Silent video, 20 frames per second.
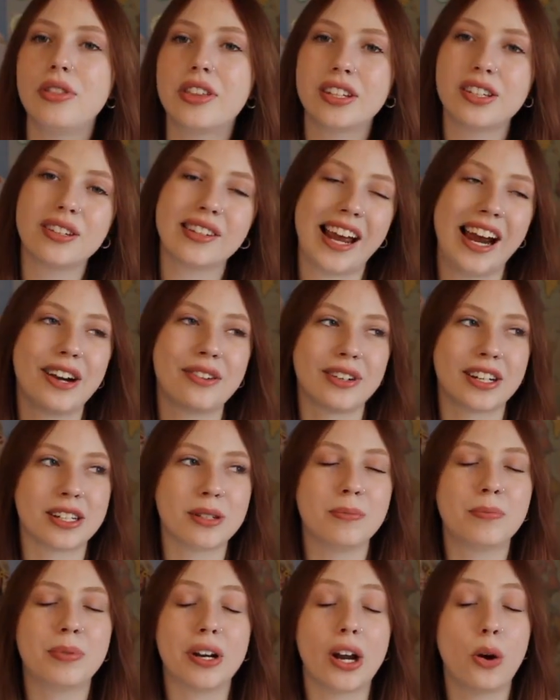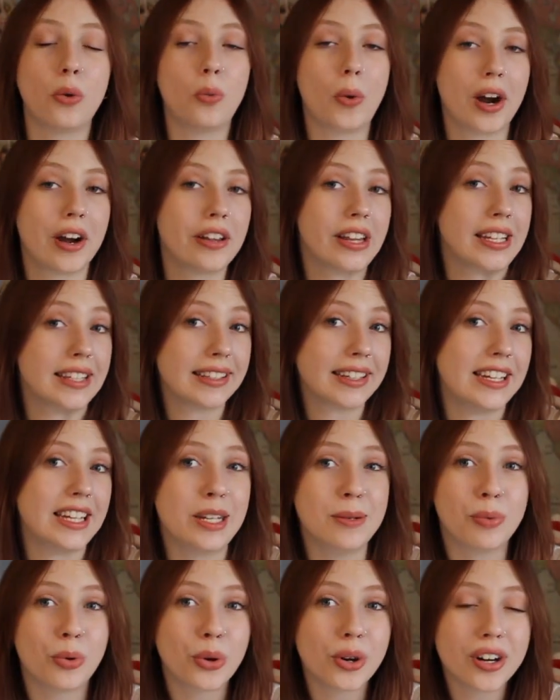This is kind of random, but a wireless
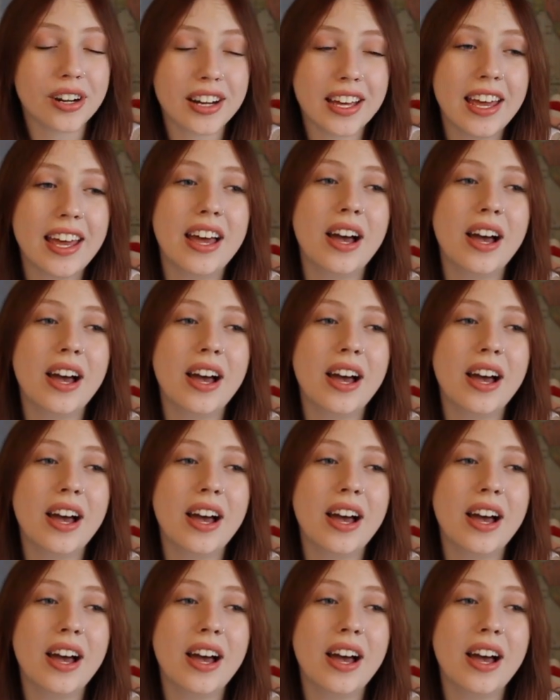keyboard,